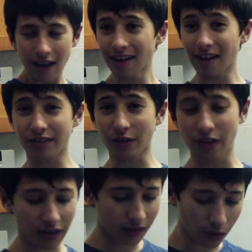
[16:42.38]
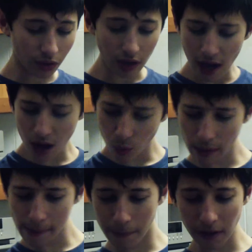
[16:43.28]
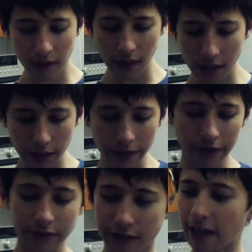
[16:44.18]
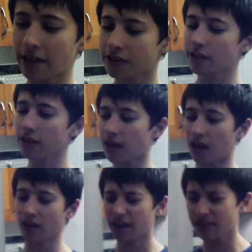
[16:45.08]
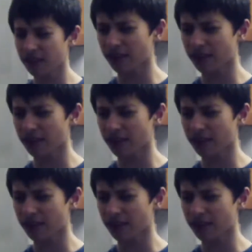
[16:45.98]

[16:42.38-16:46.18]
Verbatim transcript: Hey guys, okay, so now we're busy changing our lenses,